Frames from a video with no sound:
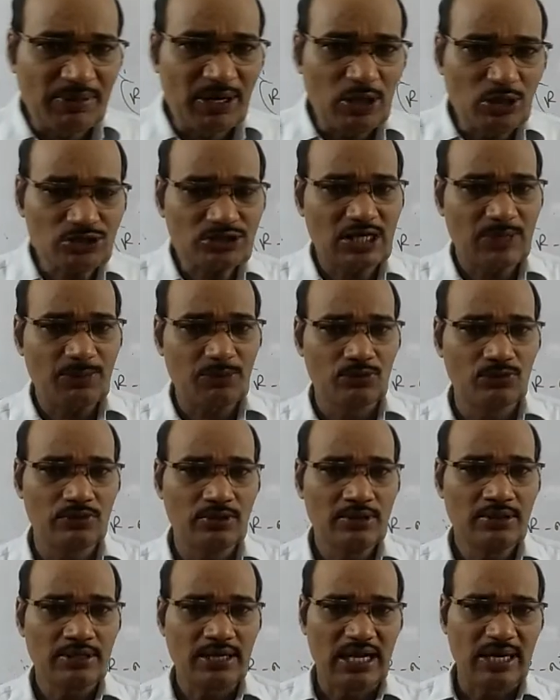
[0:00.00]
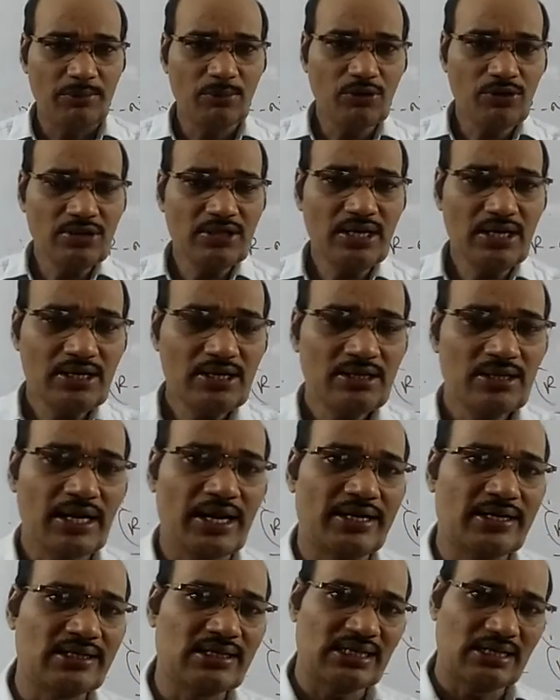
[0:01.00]
values of ammonia
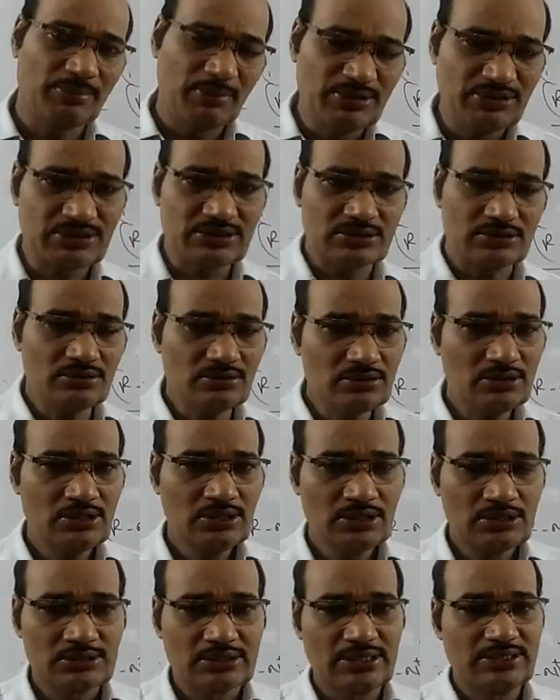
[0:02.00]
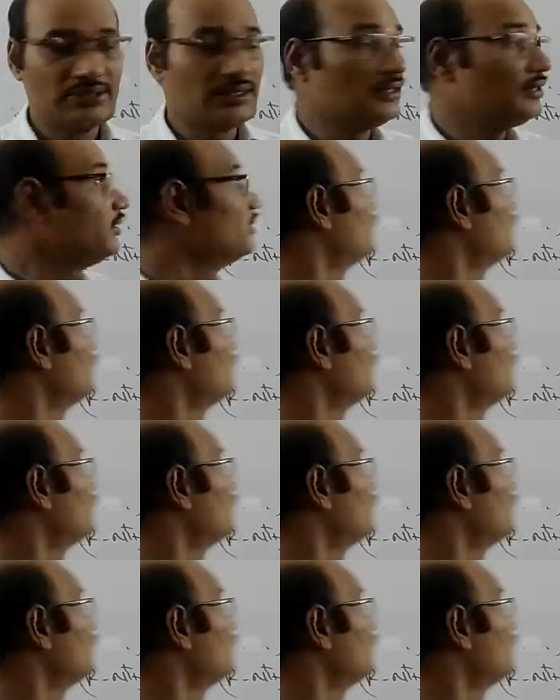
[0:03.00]
and amines, then the